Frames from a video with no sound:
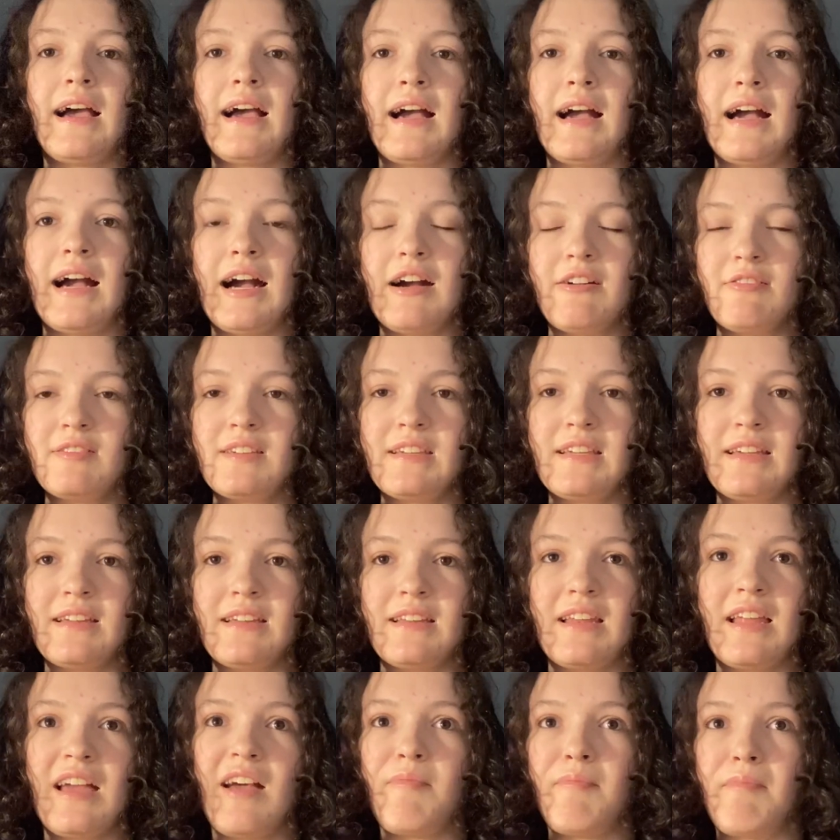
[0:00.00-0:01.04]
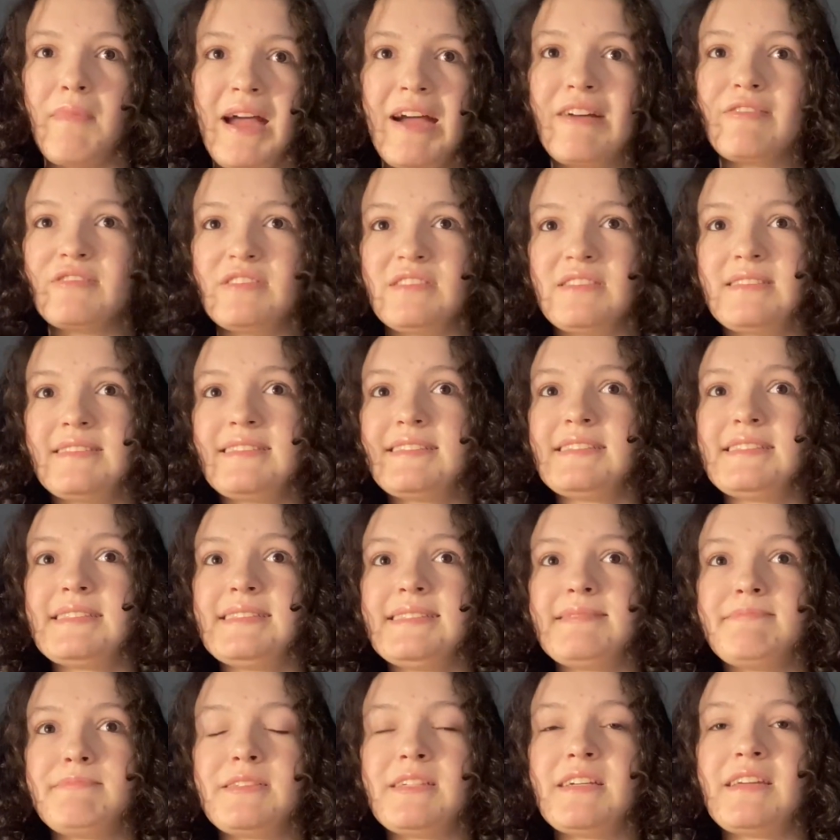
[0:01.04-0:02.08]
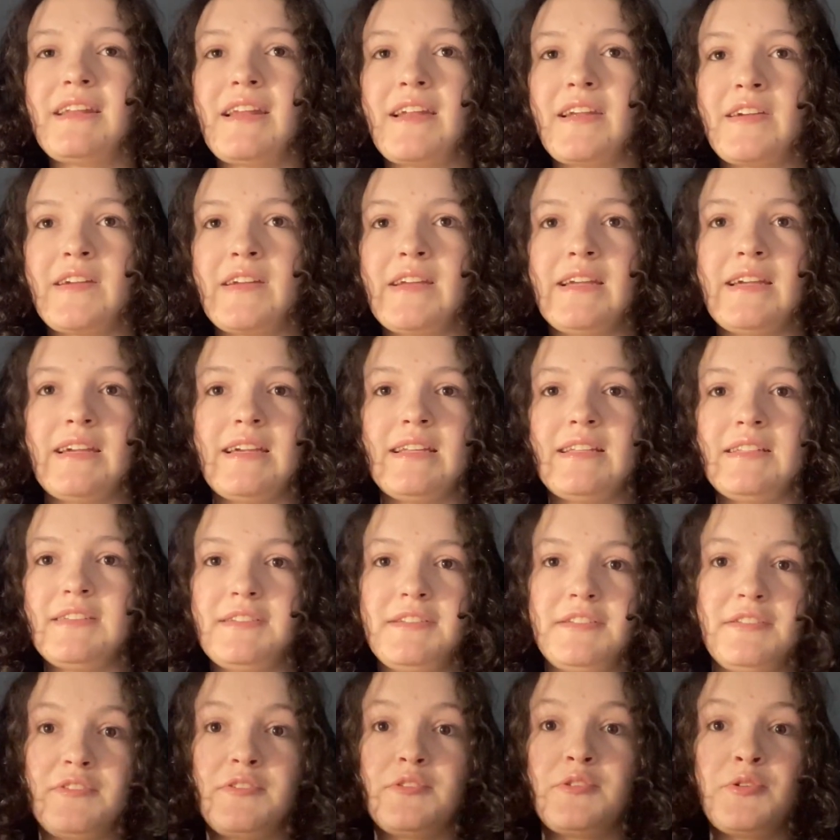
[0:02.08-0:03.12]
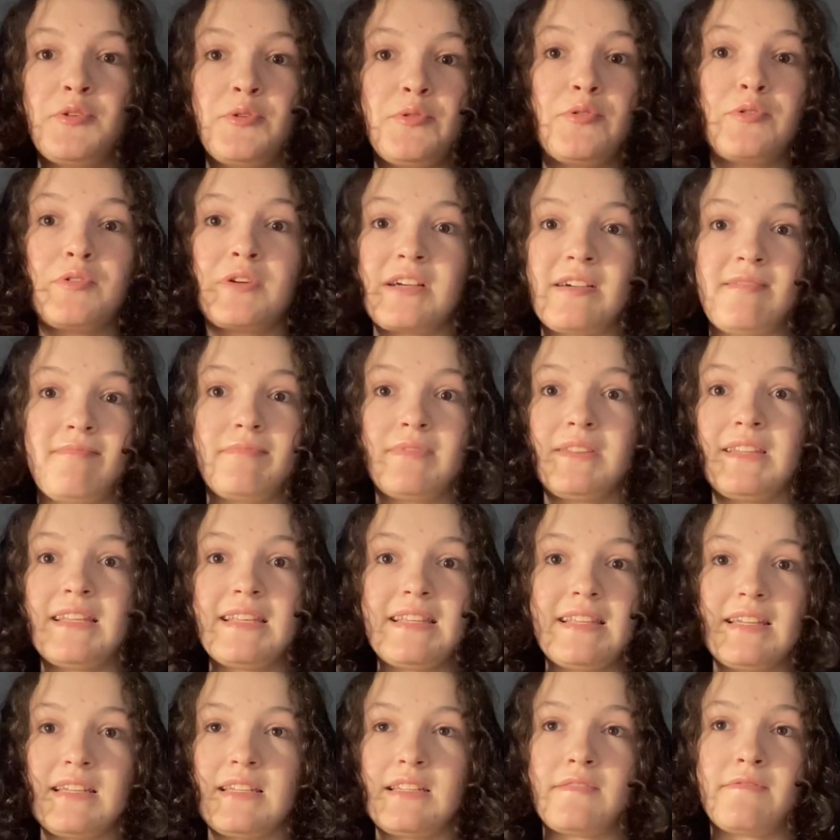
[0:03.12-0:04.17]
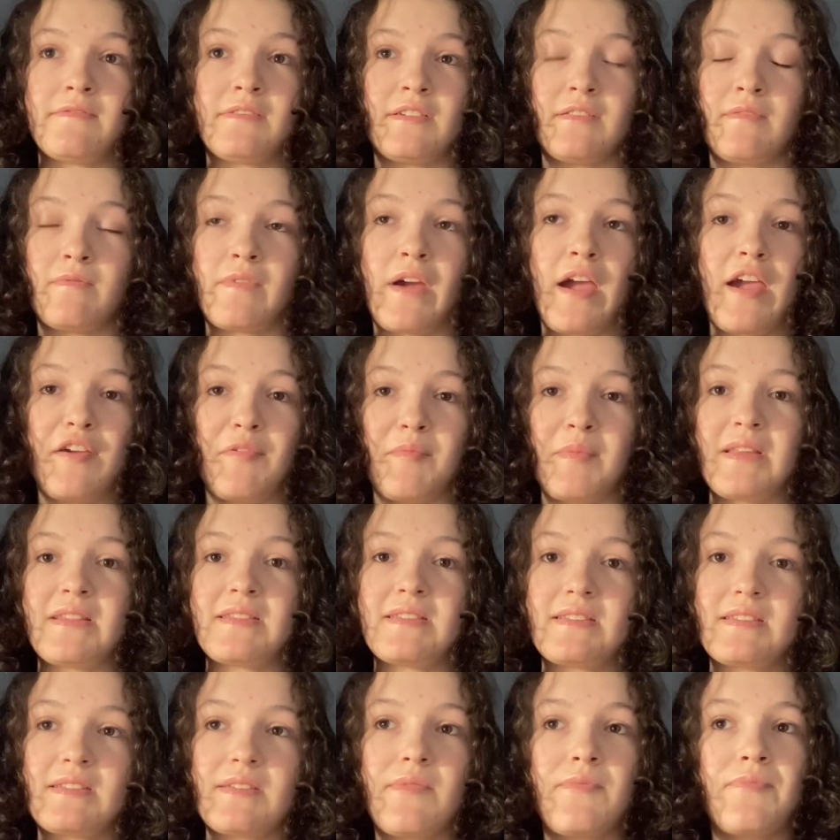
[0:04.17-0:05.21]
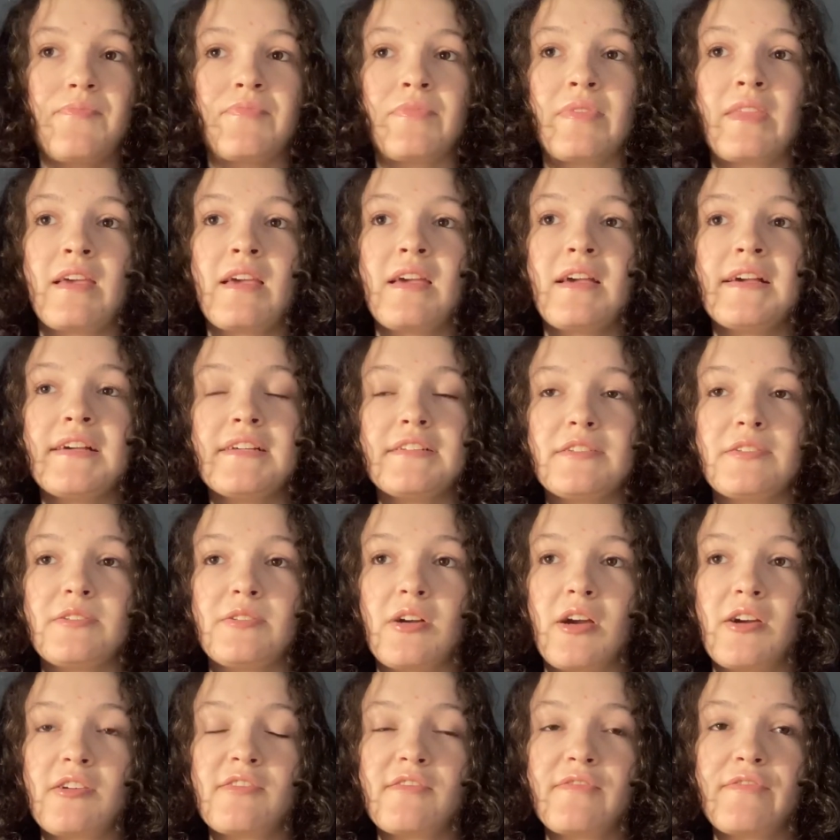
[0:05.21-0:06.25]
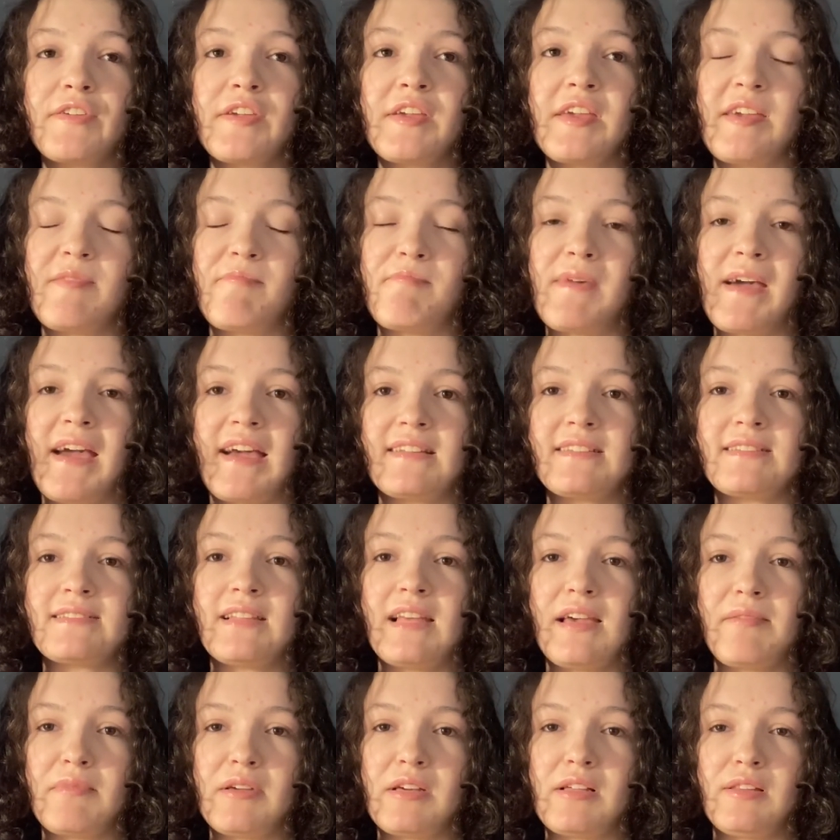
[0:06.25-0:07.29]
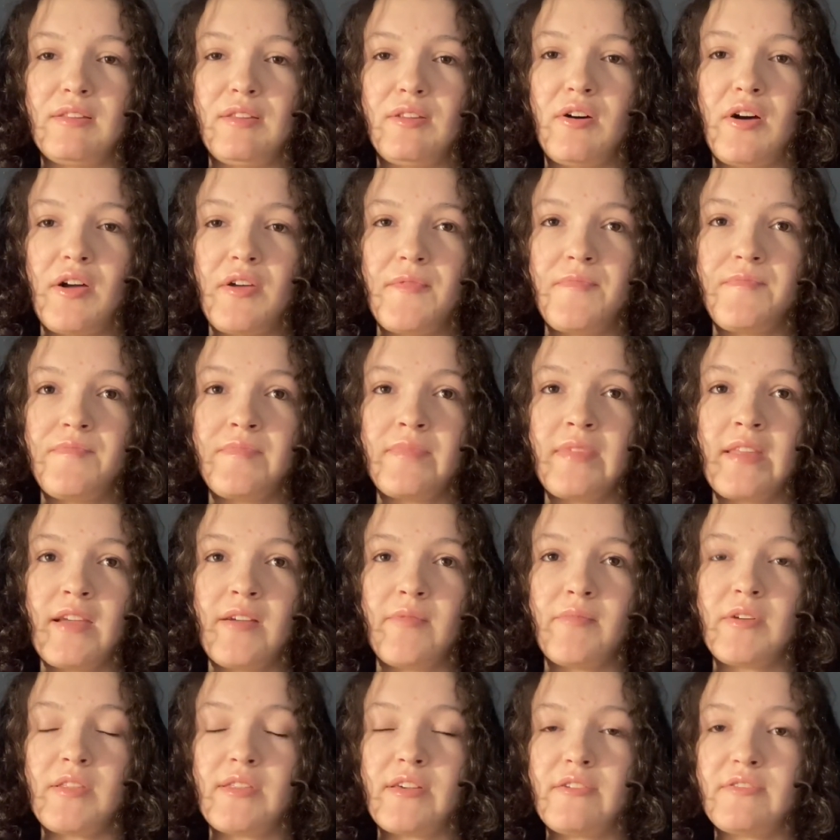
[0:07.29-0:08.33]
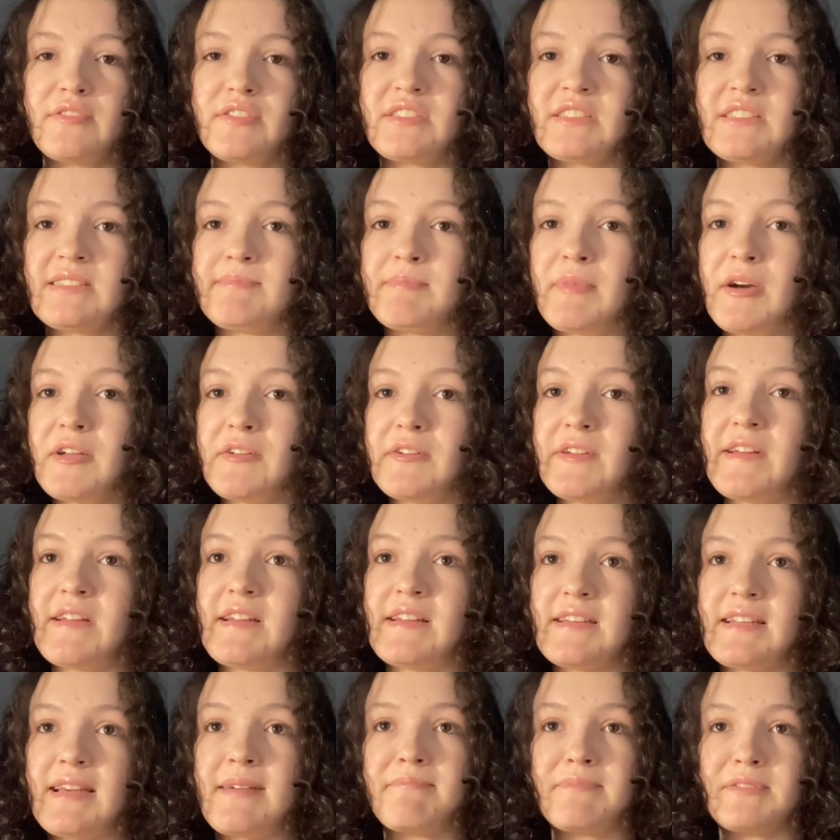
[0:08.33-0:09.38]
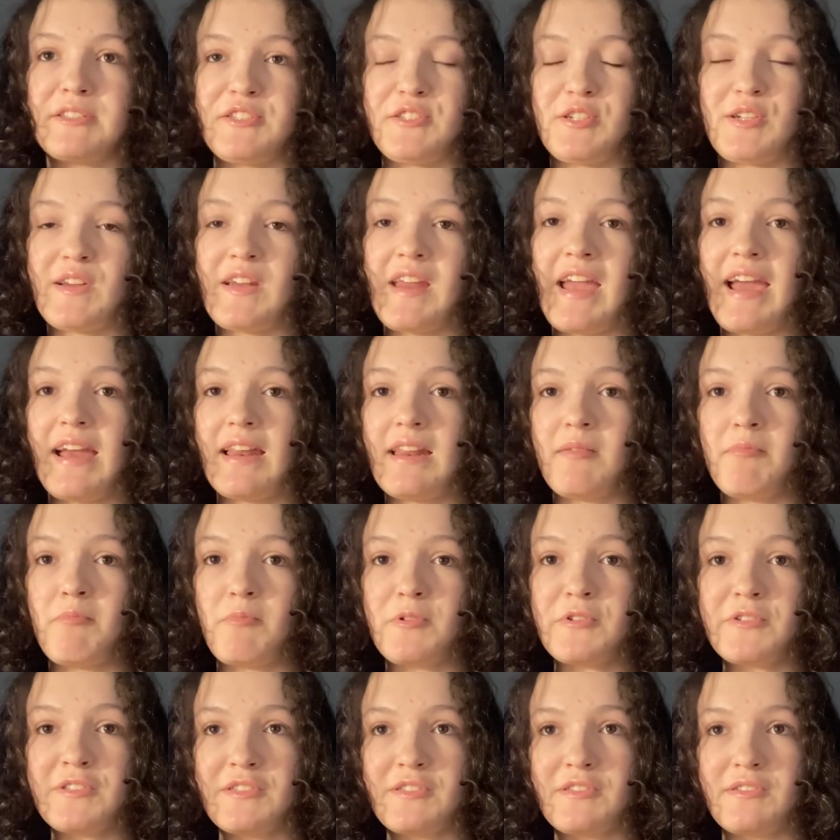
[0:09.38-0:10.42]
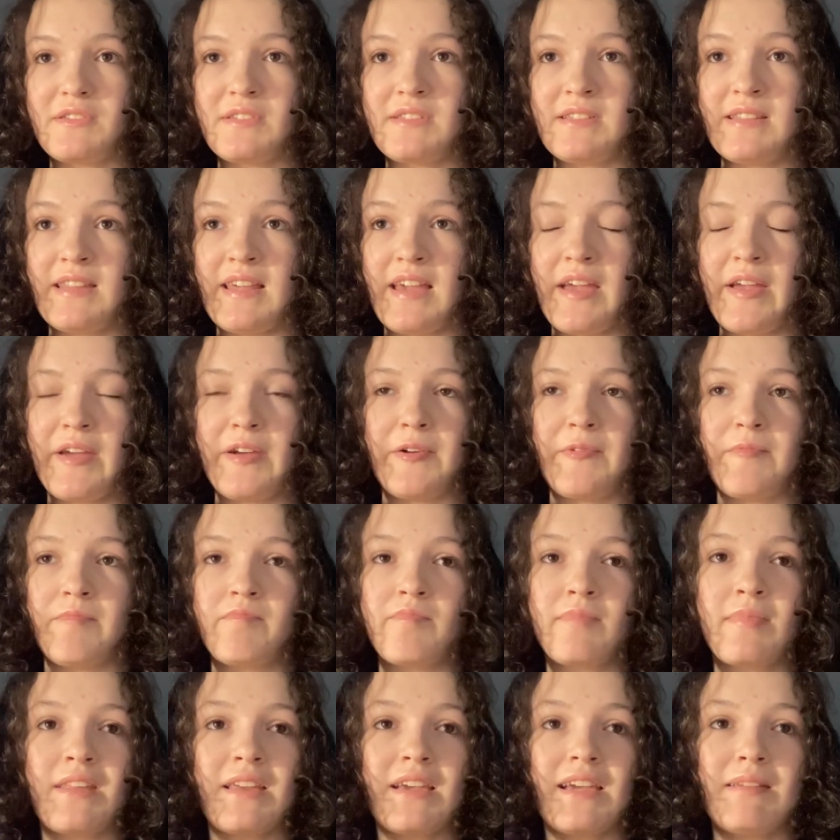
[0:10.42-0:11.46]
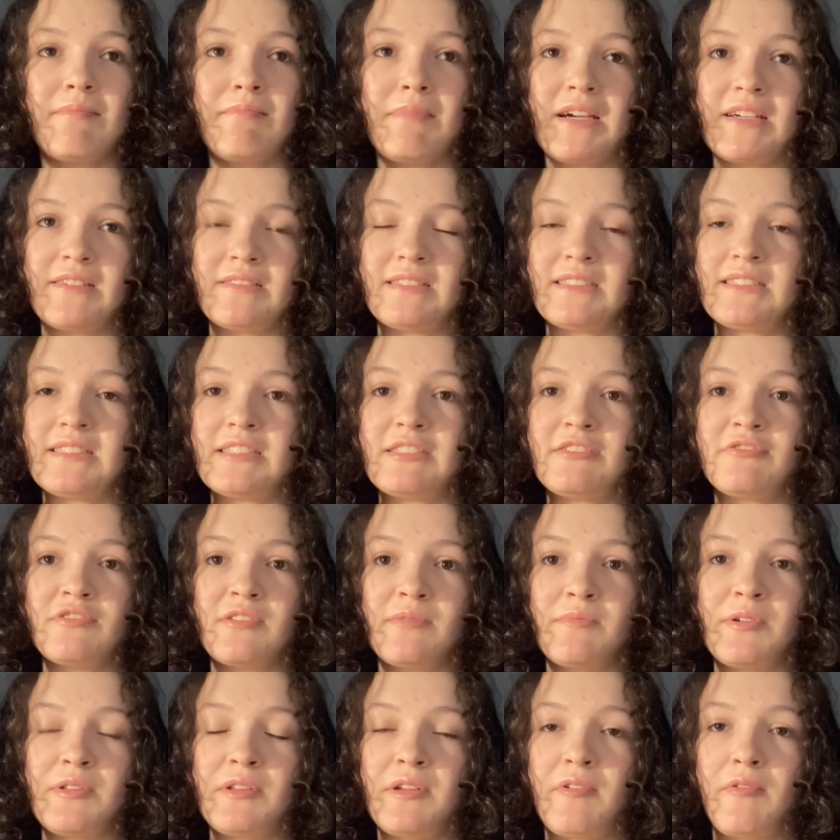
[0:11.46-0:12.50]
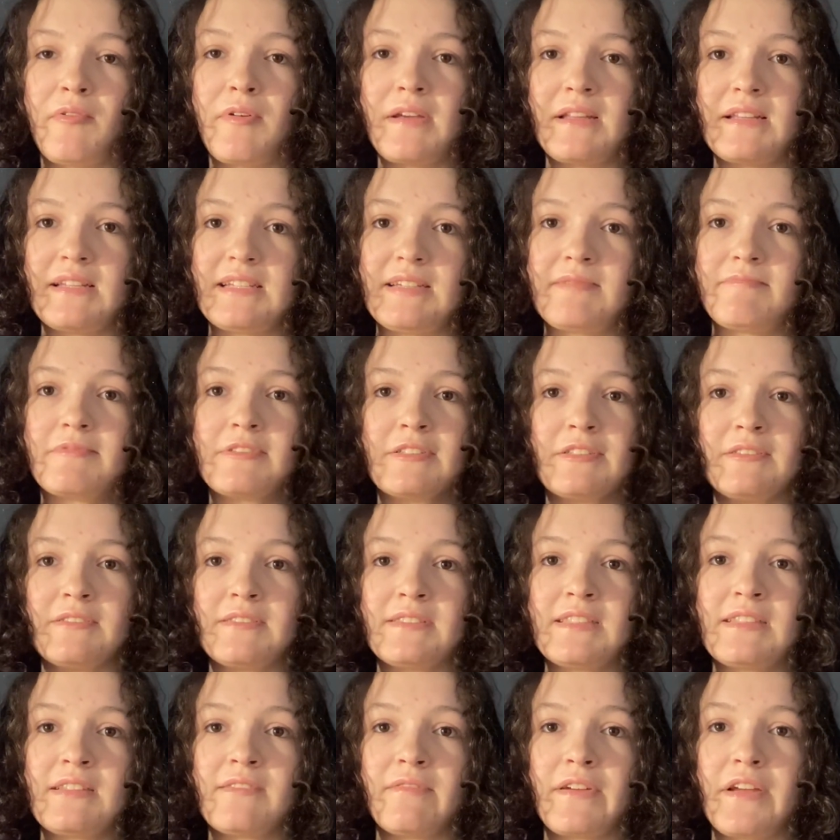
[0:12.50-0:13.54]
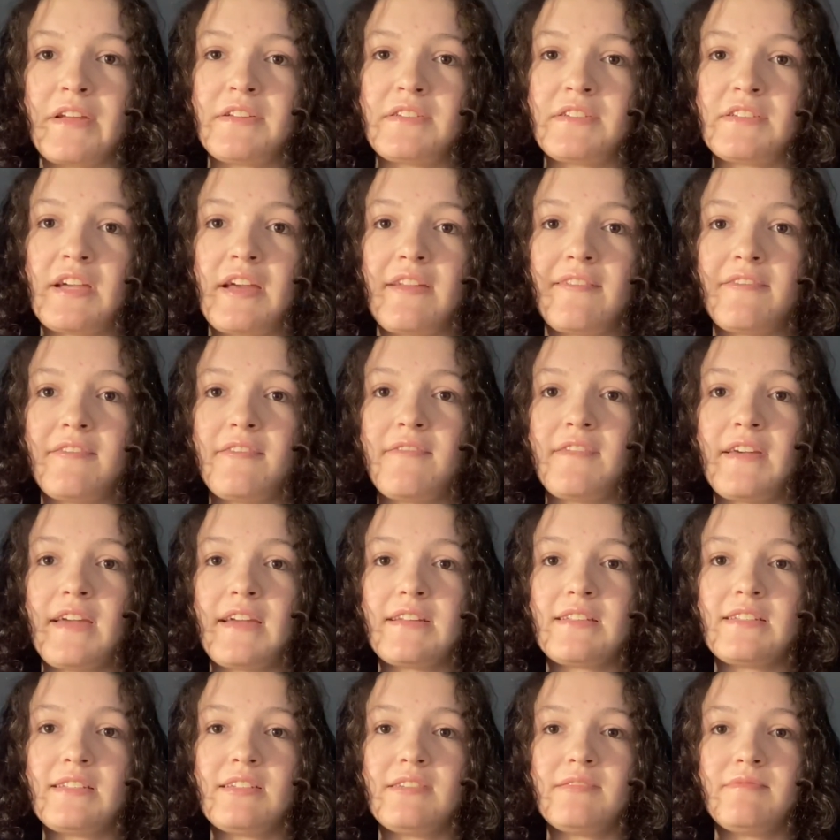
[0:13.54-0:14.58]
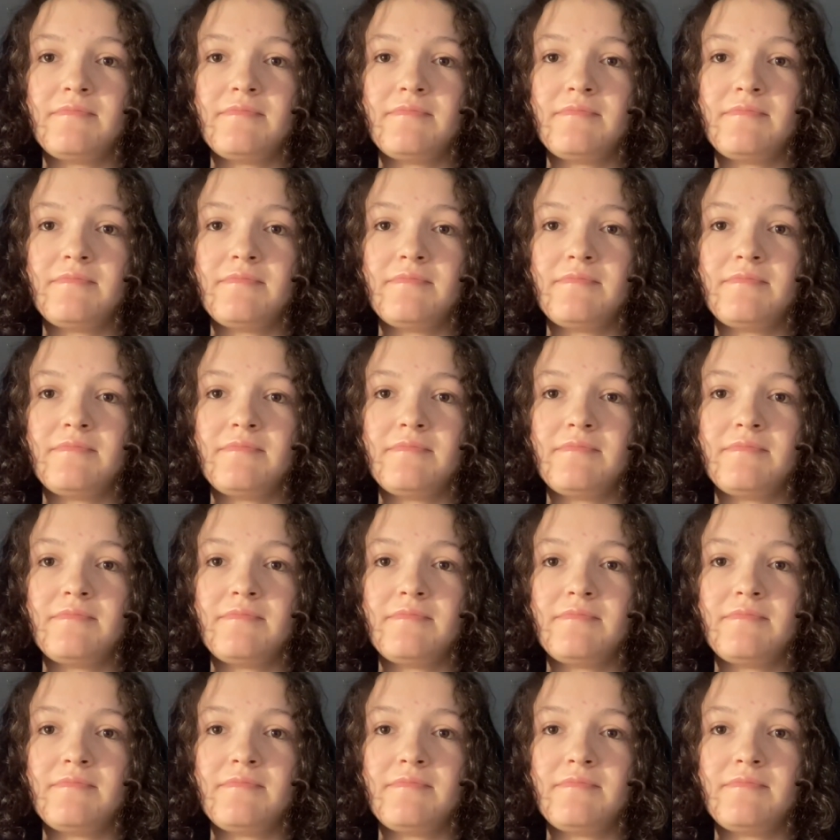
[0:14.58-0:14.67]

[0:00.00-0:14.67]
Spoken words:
How can a mountain split an area into two completely different environments? Geography impacts climate a lot, with oceans moderating temperature and adding moisture to the air, and mountains distributing wind and producing the rain shadow effect.